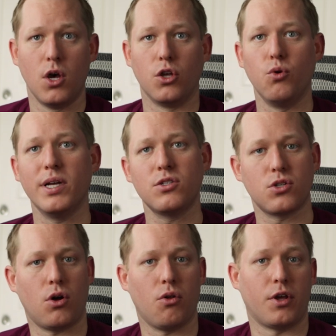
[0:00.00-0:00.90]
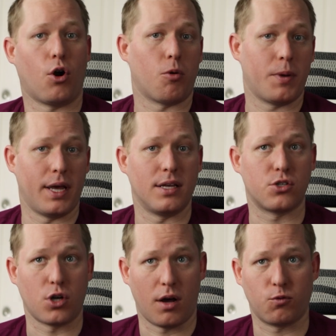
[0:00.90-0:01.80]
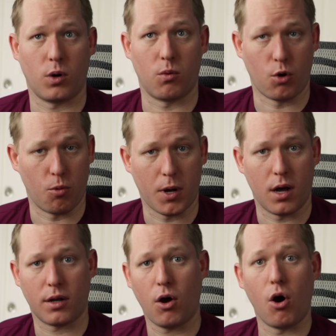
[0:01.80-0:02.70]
you install the RPA software robot